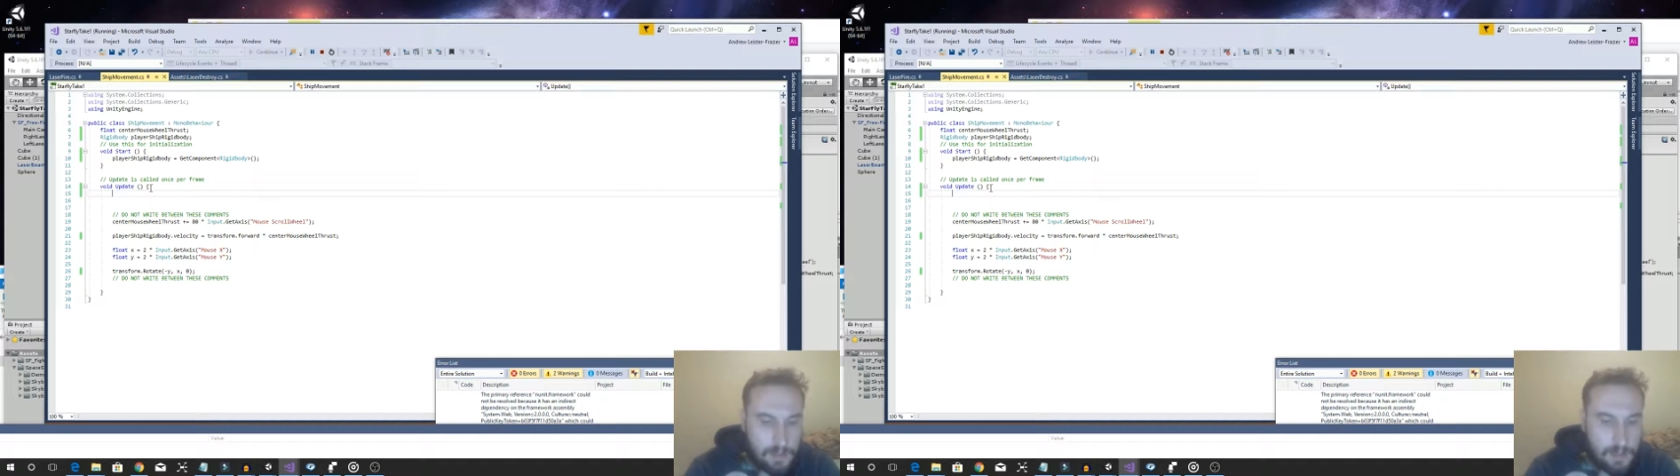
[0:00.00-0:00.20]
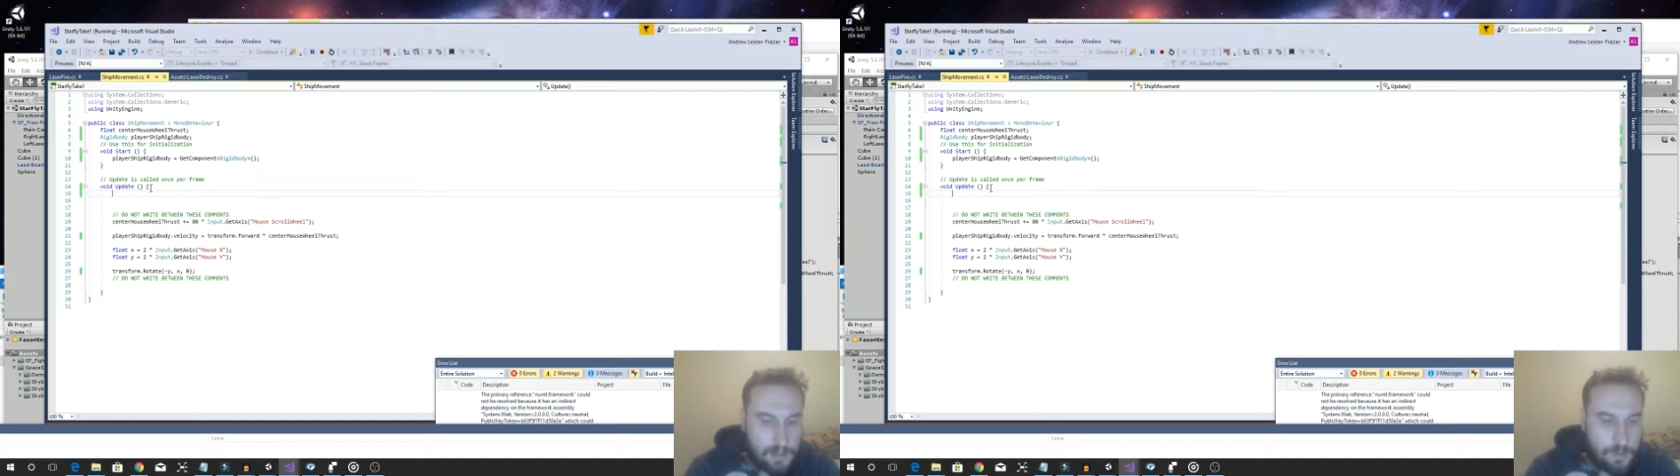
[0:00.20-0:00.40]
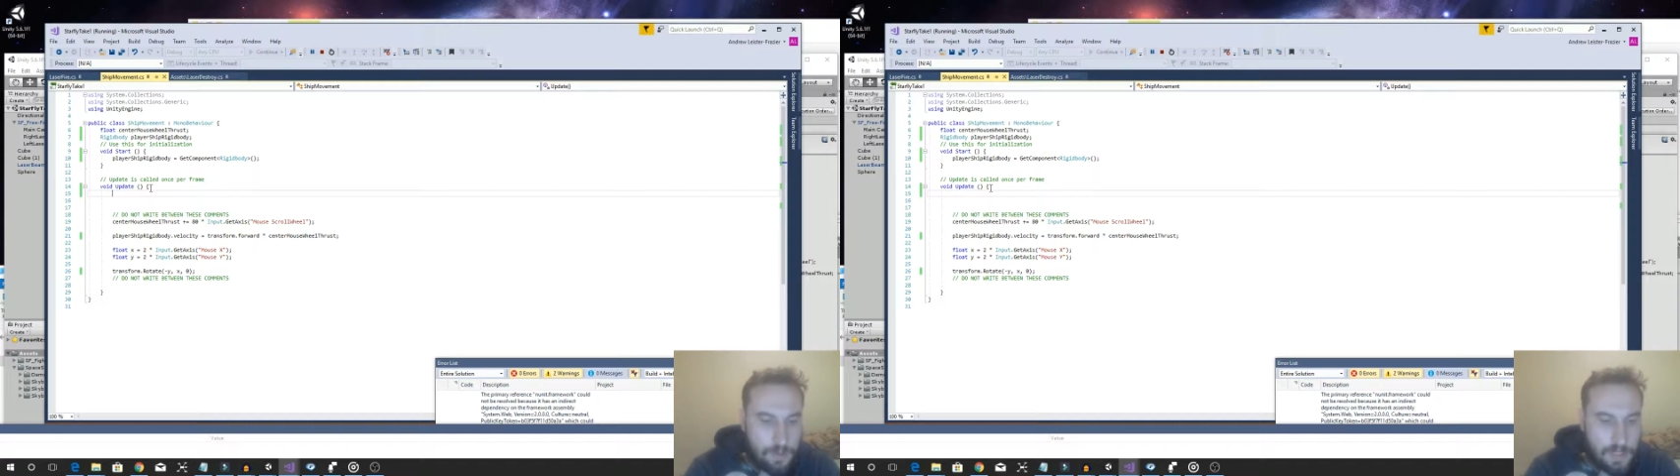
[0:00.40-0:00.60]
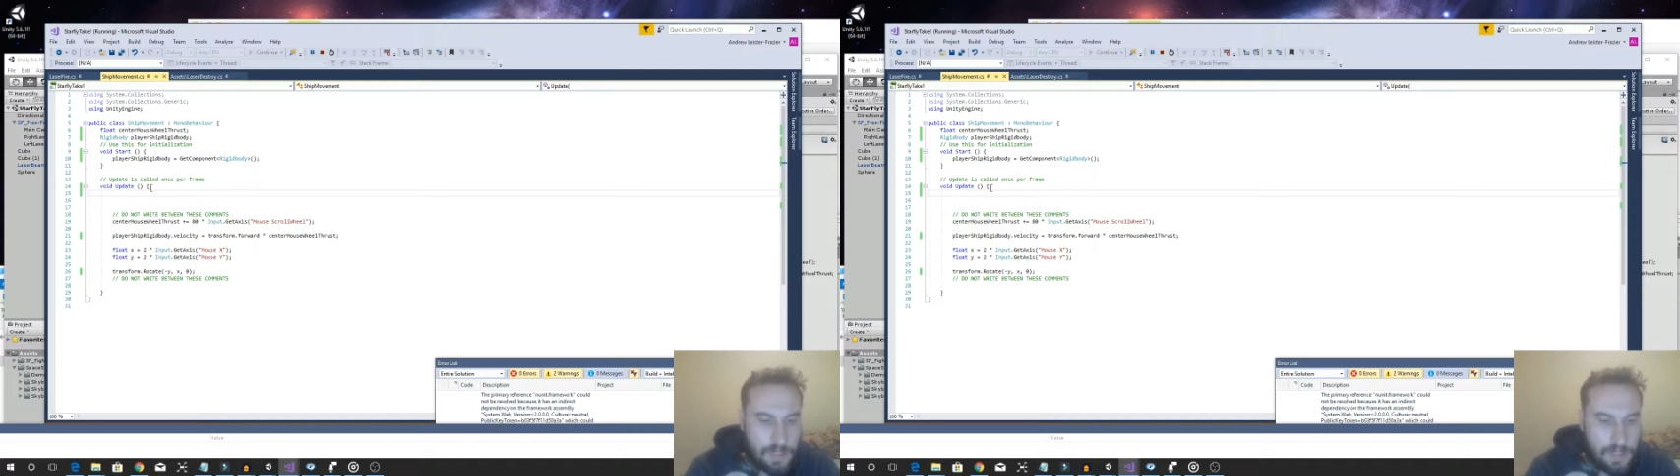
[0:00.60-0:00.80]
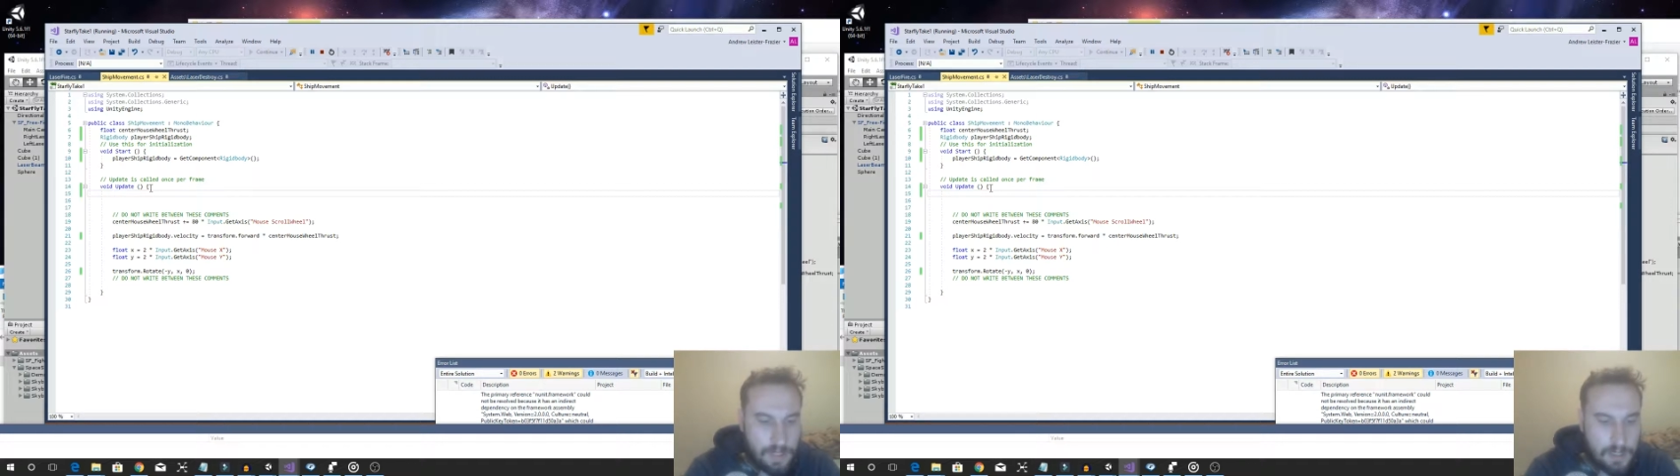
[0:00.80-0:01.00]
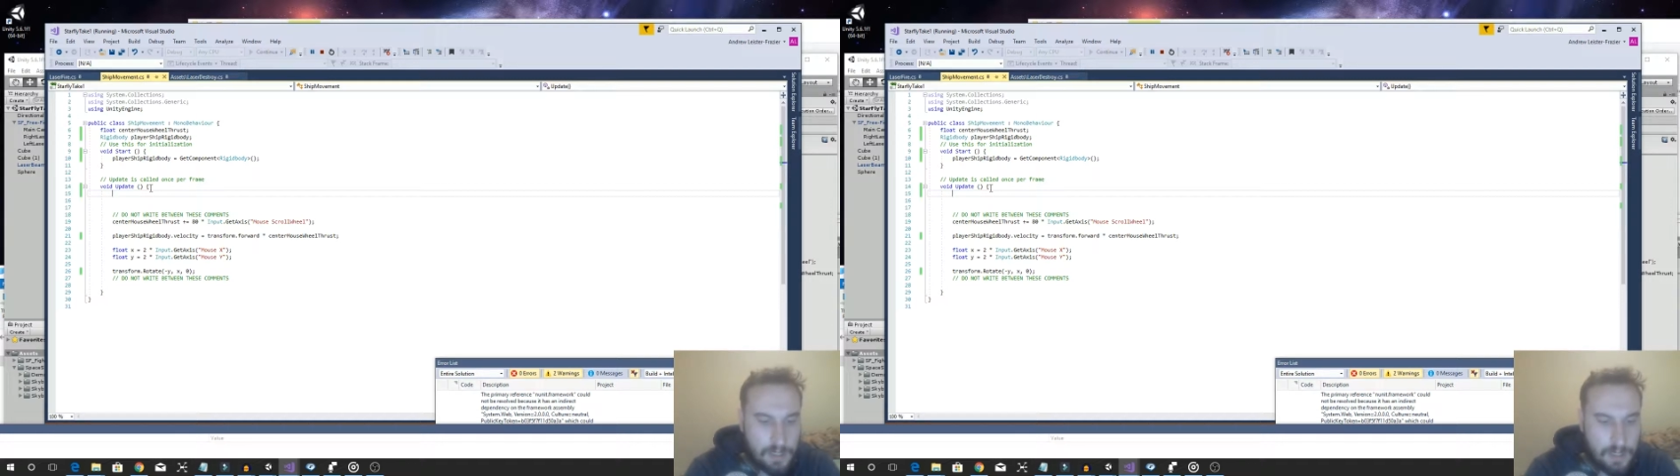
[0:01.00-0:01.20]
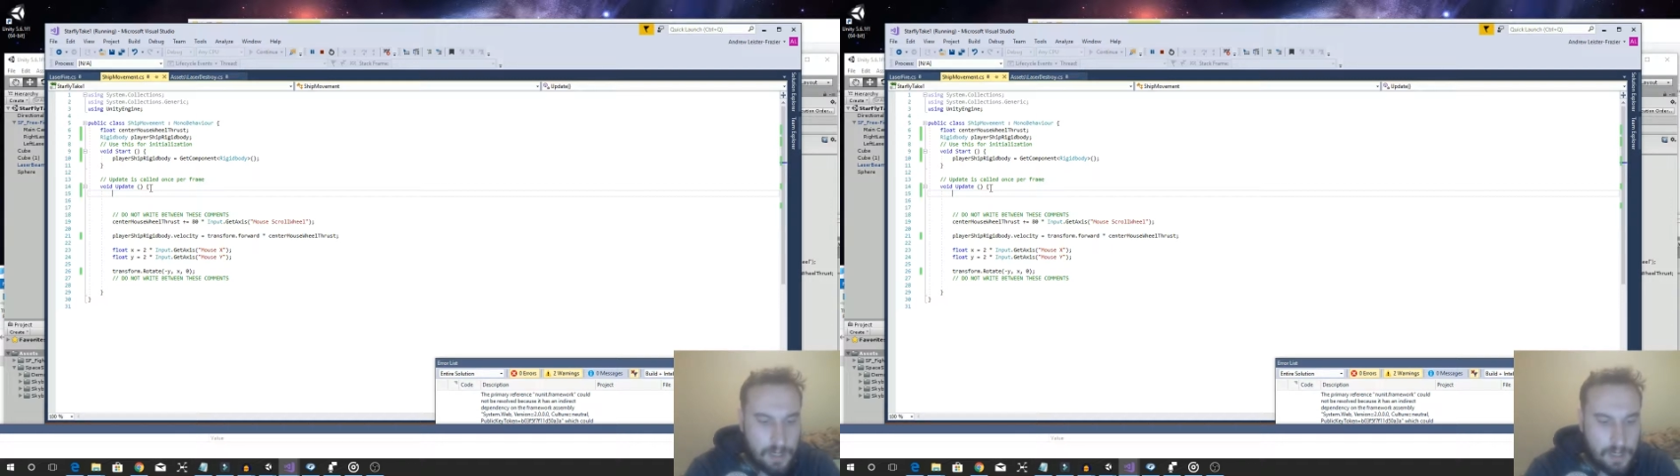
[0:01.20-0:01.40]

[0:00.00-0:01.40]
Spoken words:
Q&E is a